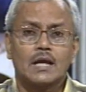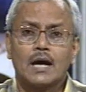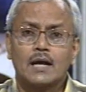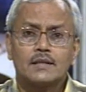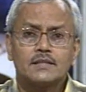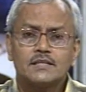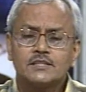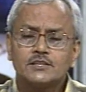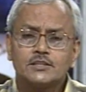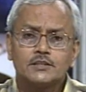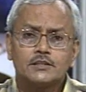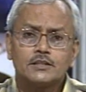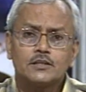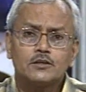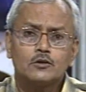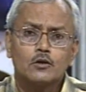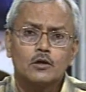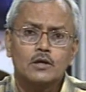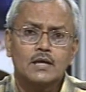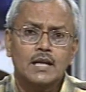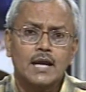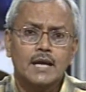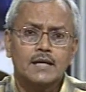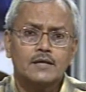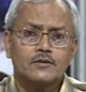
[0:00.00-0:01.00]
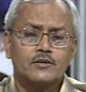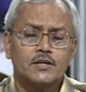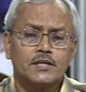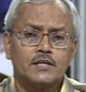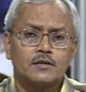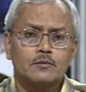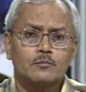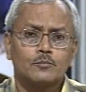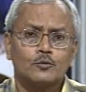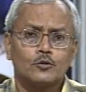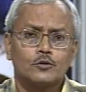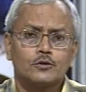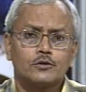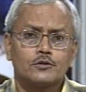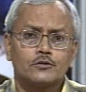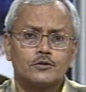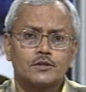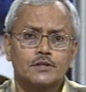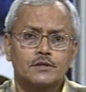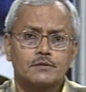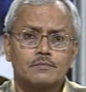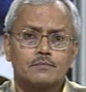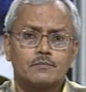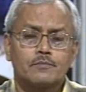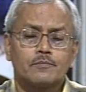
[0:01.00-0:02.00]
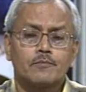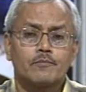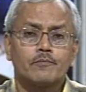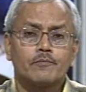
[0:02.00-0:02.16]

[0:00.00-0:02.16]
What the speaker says: Gandhiji did not like reading poetry.